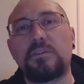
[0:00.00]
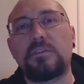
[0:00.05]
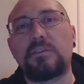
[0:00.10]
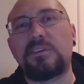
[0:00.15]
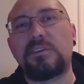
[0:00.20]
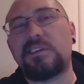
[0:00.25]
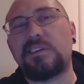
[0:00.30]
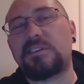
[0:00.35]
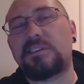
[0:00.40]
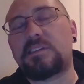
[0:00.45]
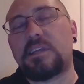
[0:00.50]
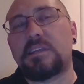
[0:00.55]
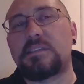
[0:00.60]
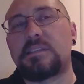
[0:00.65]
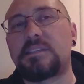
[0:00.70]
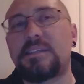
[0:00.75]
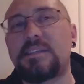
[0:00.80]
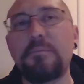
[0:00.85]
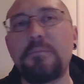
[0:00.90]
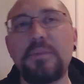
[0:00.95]
It's
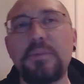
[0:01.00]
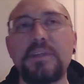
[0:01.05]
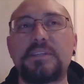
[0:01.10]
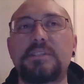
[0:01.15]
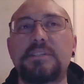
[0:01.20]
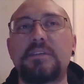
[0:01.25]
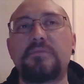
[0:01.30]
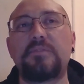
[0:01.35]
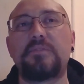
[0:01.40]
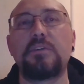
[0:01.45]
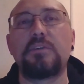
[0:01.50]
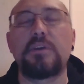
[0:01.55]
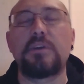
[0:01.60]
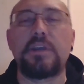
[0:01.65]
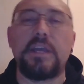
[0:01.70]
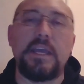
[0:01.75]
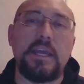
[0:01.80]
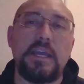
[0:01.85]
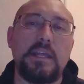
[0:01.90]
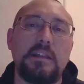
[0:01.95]
simplest if you
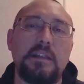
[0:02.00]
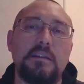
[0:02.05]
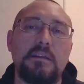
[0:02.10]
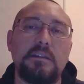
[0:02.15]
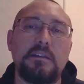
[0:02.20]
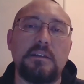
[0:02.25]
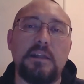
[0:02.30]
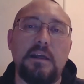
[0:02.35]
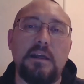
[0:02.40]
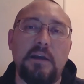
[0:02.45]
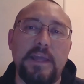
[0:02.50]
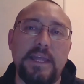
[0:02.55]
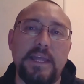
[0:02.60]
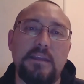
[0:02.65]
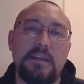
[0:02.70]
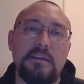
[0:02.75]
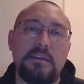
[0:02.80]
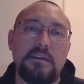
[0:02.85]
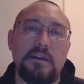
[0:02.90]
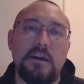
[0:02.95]
look at it
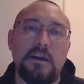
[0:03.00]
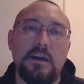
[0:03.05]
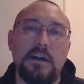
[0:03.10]
like